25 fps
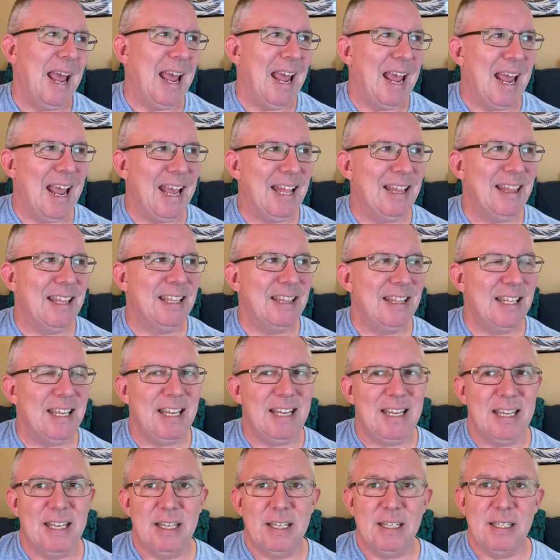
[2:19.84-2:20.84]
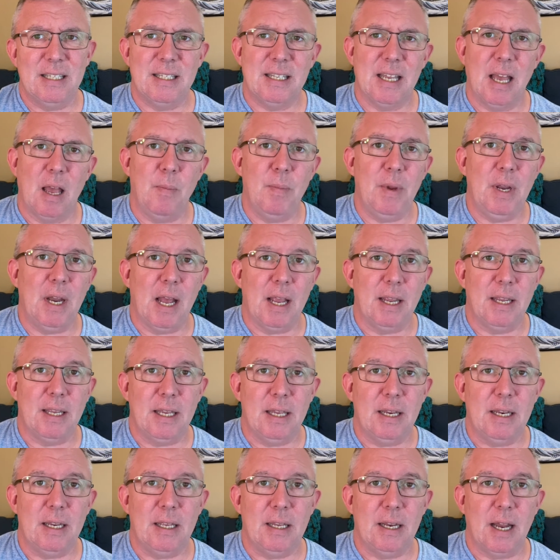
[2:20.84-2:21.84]
And the thing is, I mean, I
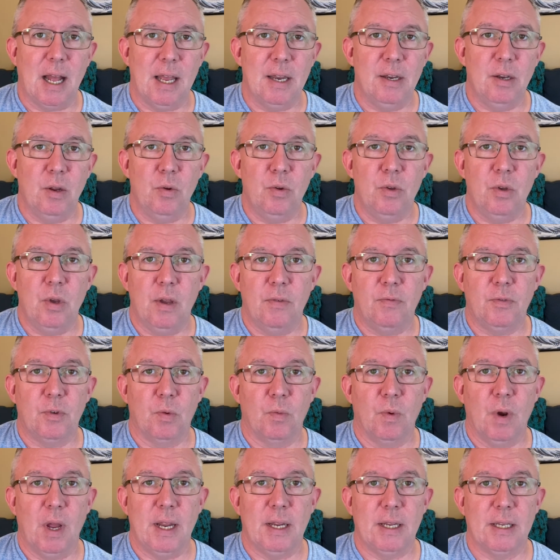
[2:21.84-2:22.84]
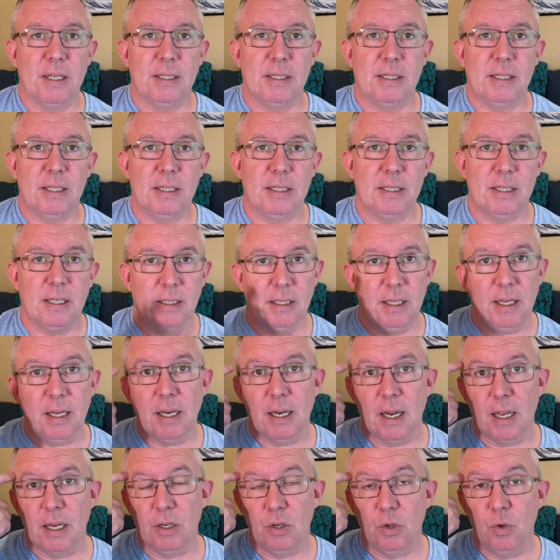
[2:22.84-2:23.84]
get it. I know you have to write consistently,
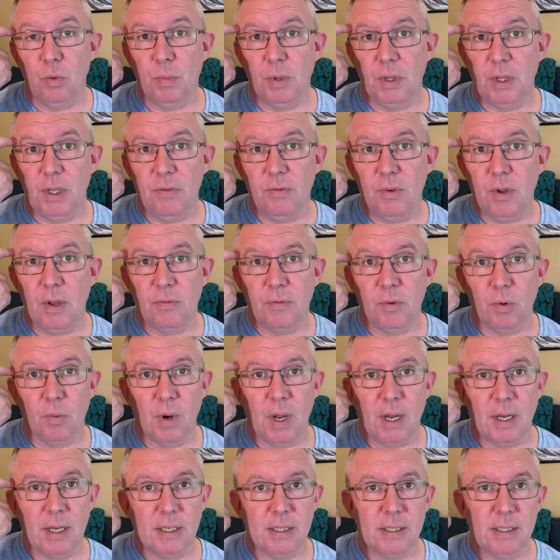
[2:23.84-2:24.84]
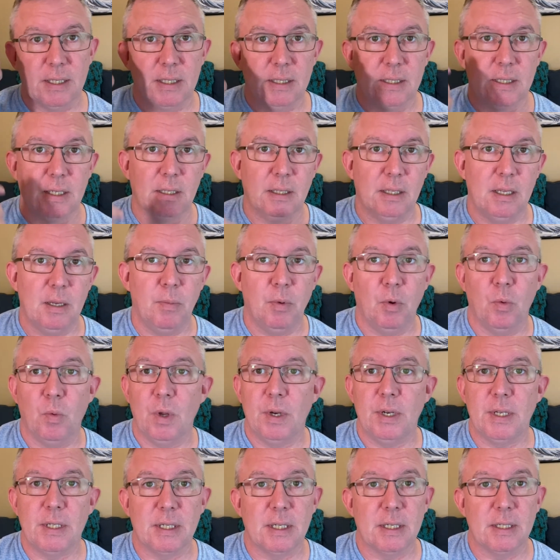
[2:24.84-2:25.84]
and I do believe you have to write consistently, but
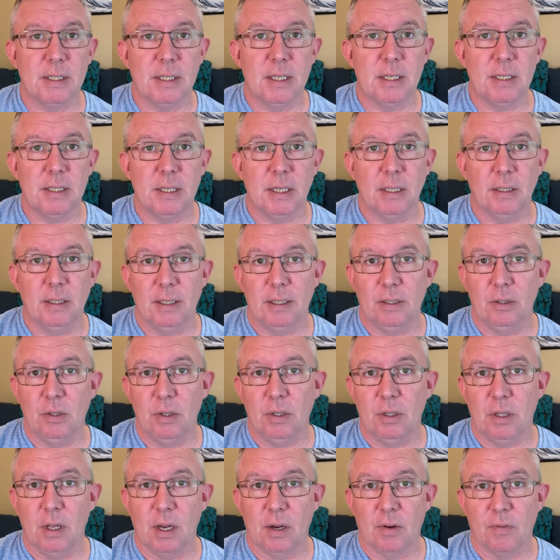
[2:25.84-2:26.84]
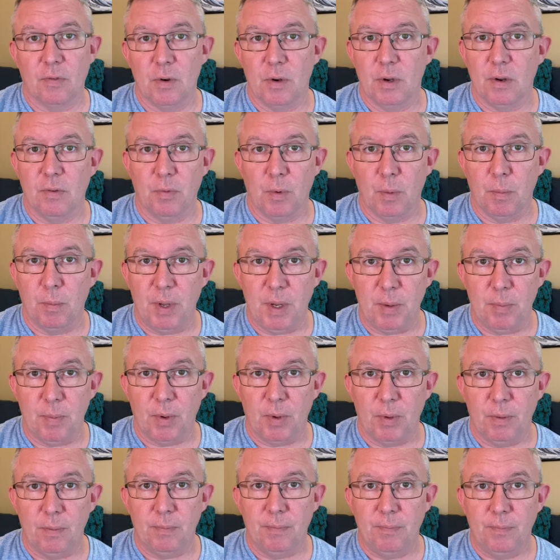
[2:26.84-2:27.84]
what does consistently look like for different
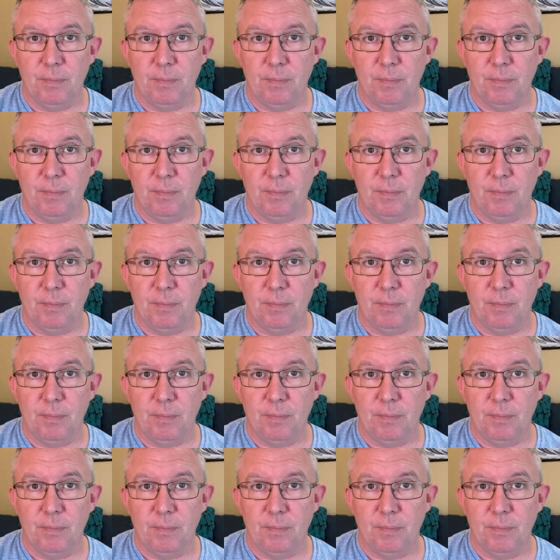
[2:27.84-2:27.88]
people?